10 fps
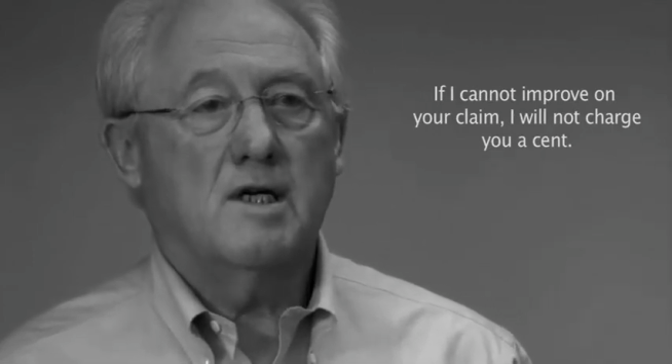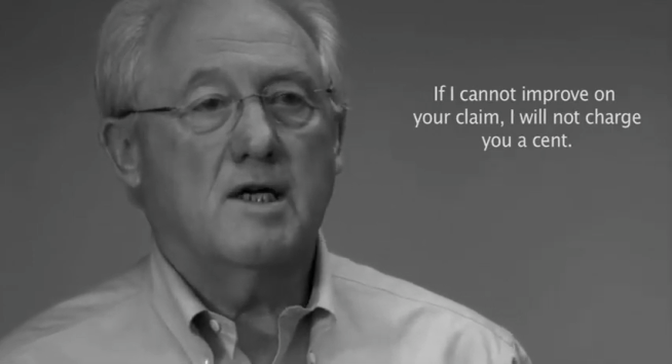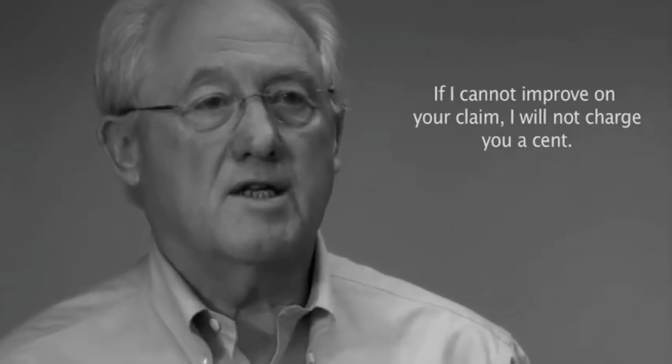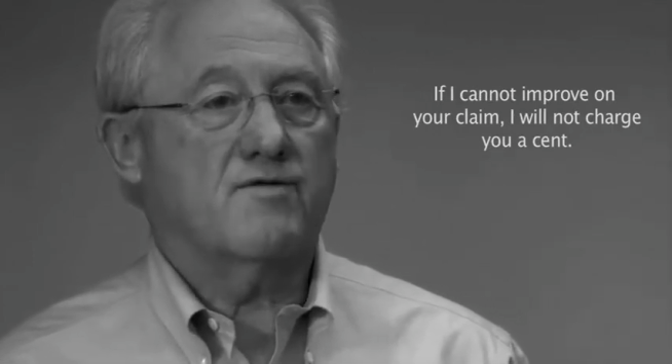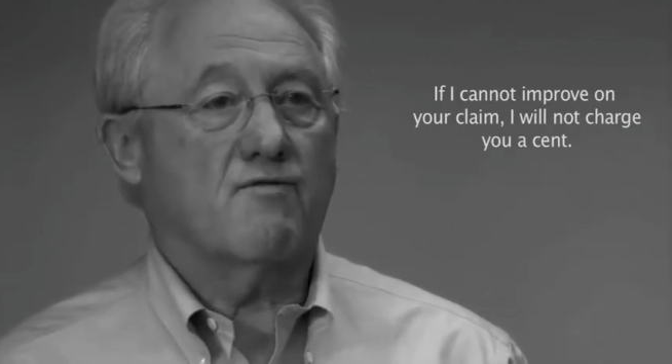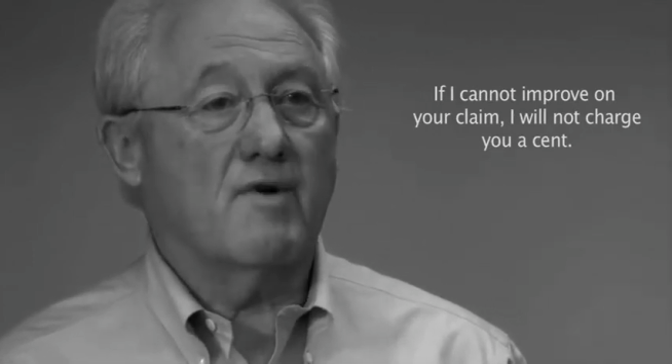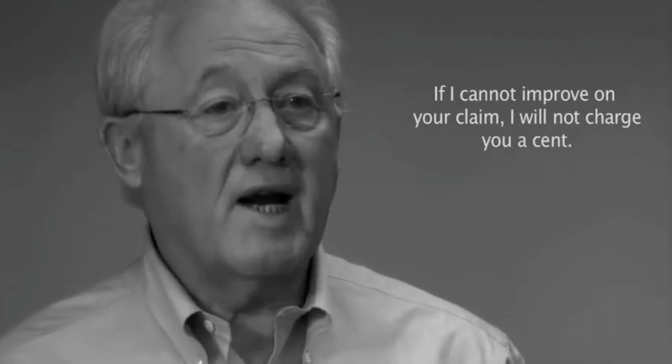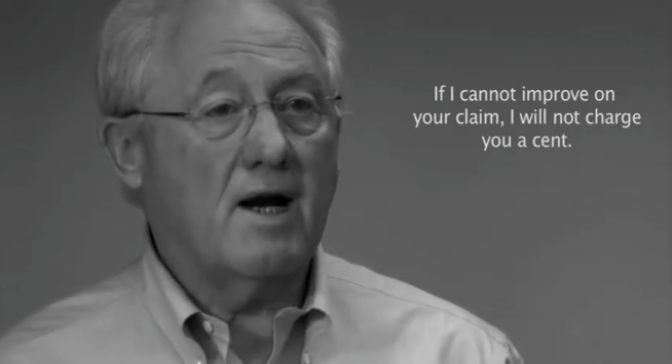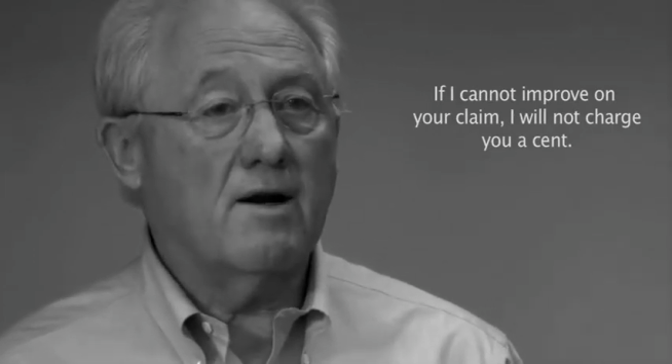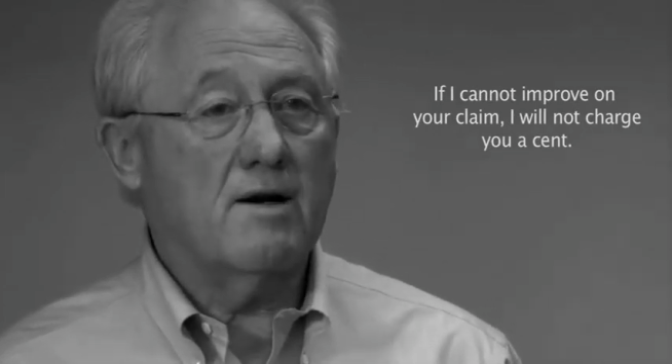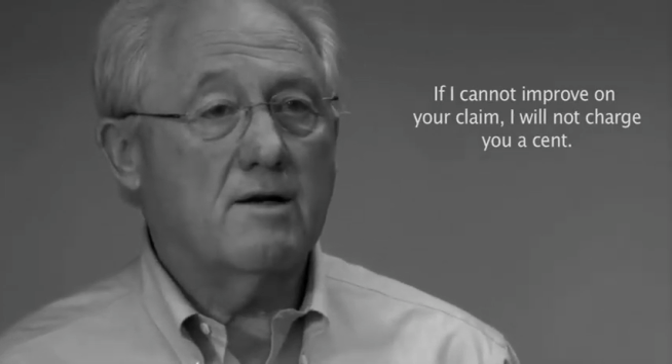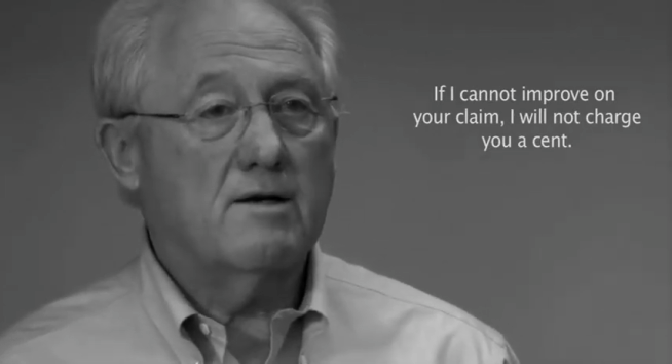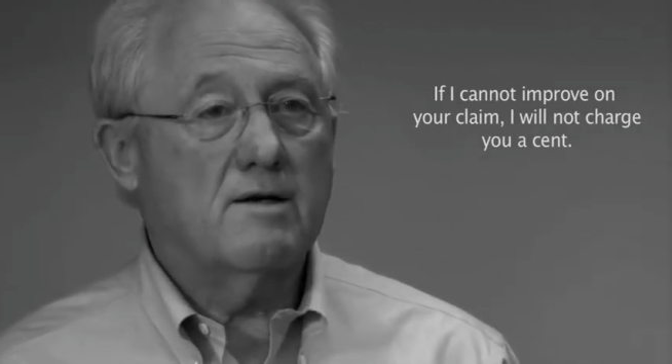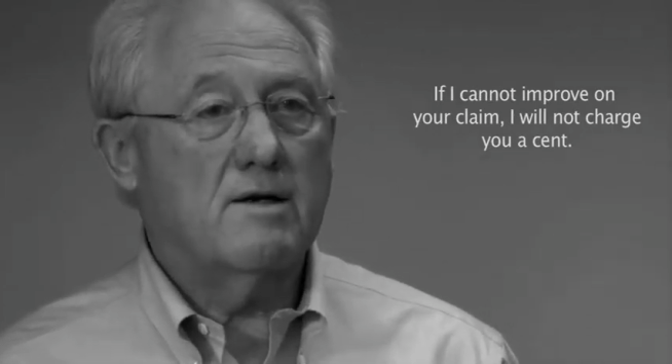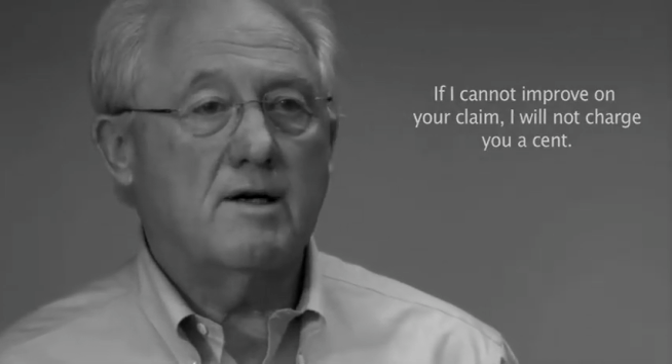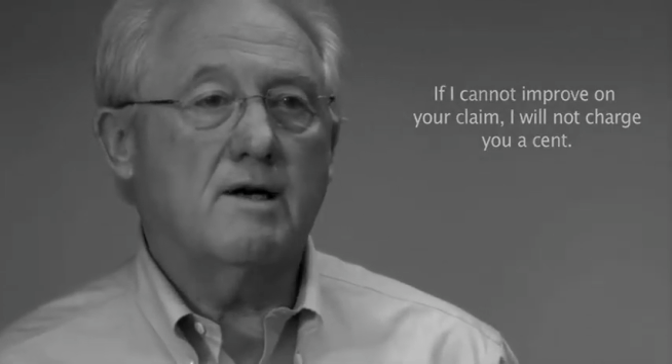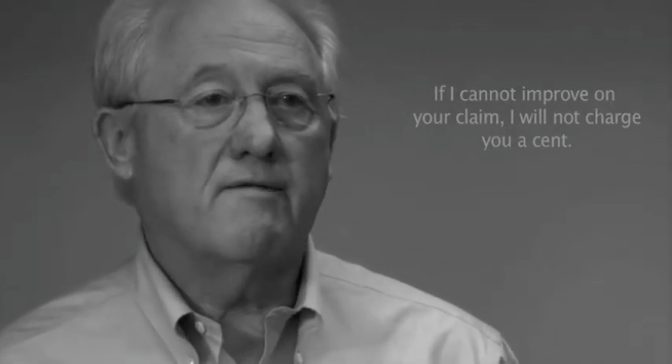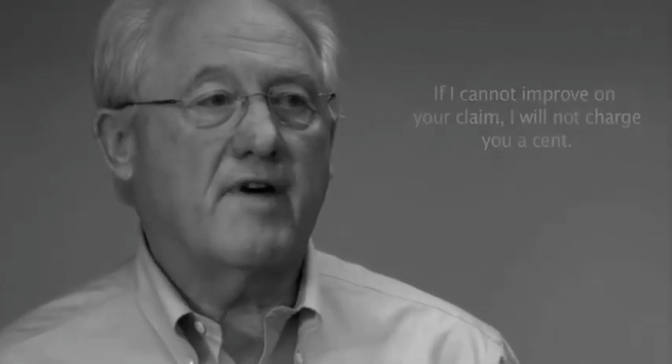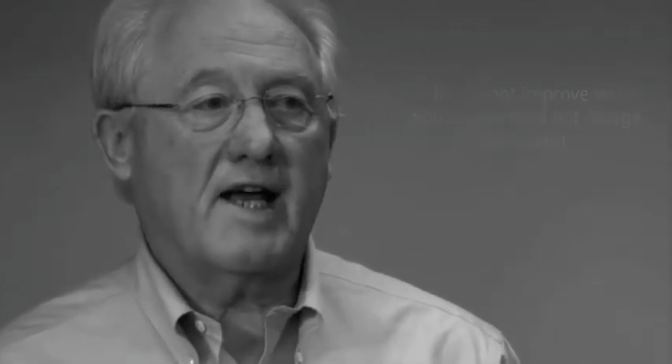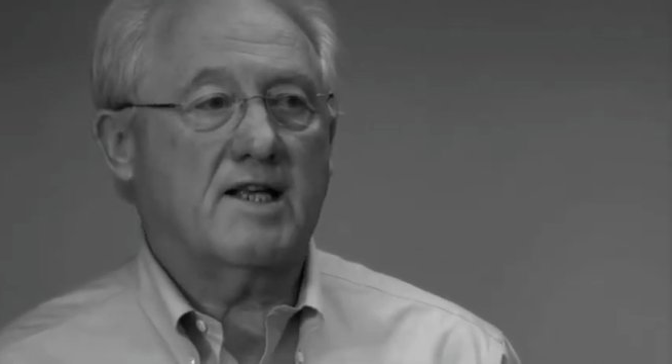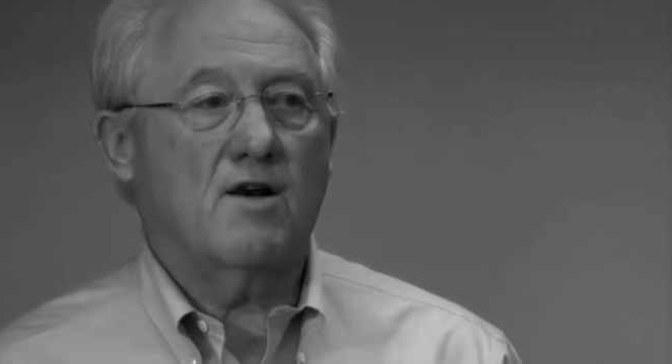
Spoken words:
It's rare, in fact,